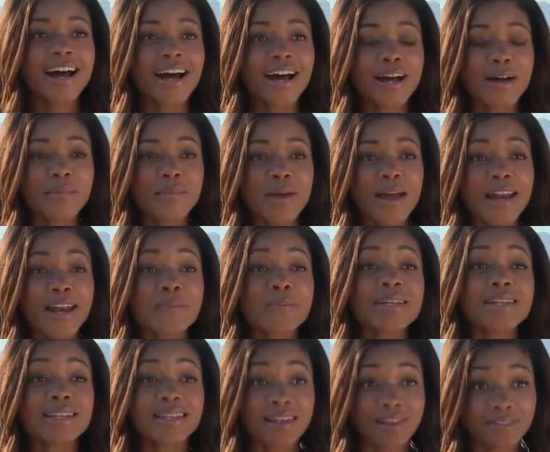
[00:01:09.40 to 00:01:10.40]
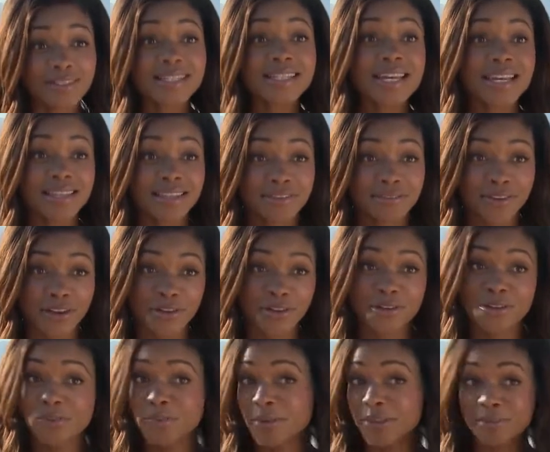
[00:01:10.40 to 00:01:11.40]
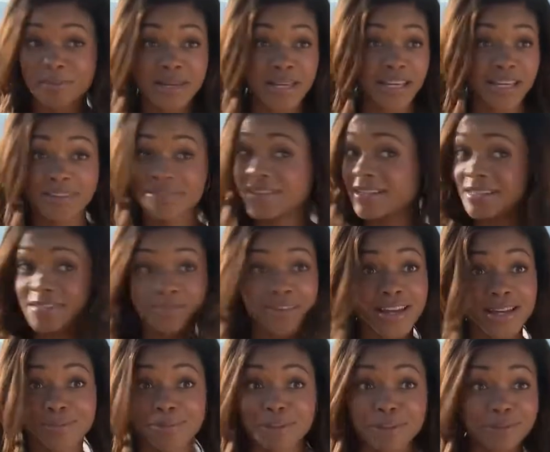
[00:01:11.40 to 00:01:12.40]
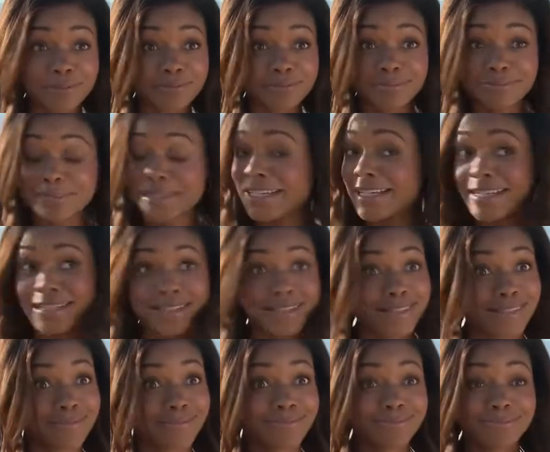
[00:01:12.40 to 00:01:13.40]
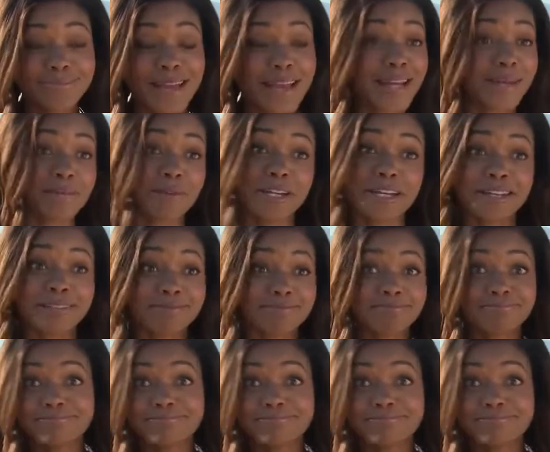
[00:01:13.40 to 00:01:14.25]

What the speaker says: And I would love to take the Evoque with me if it's available. Please, anybody,